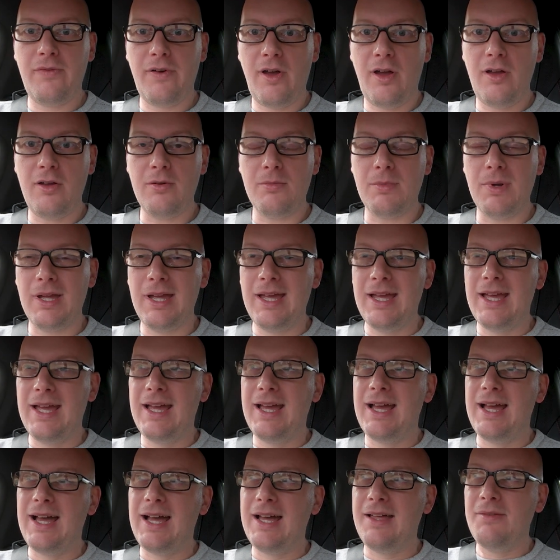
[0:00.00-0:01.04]
home.
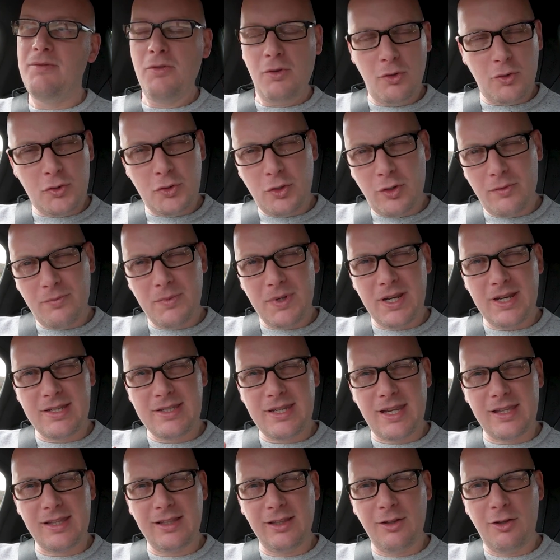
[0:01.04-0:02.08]
I'm not sure if I'm going to take the